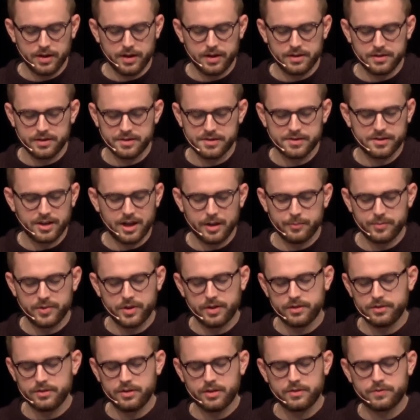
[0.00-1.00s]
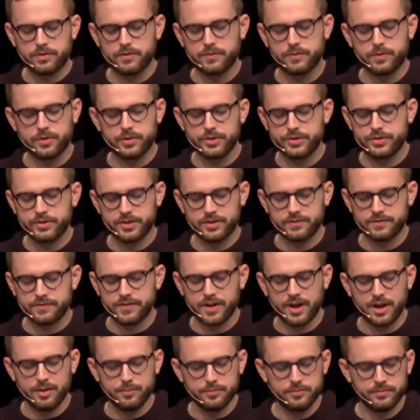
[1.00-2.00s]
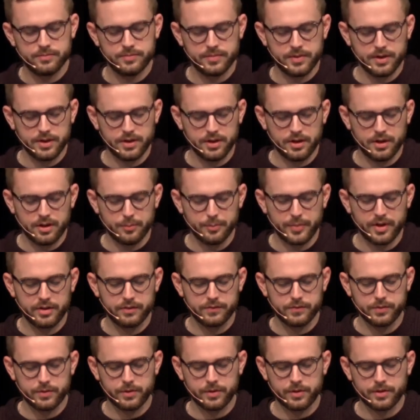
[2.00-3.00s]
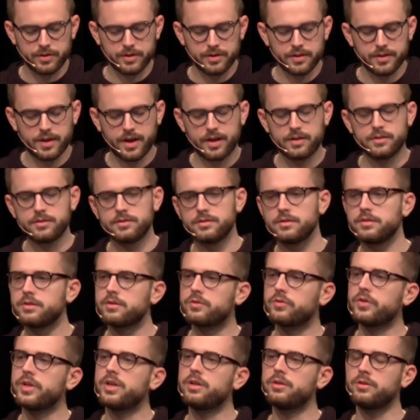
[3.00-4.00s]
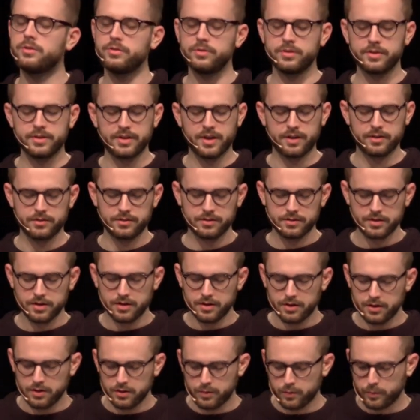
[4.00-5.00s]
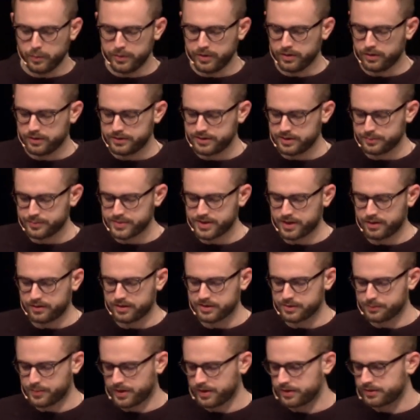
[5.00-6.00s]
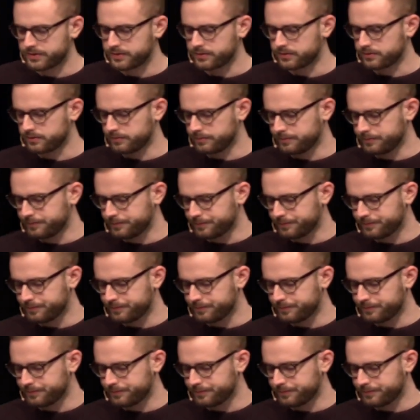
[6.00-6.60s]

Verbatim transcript: And this time not for fortune and fame, but for that greater good that we all deep down aspire to.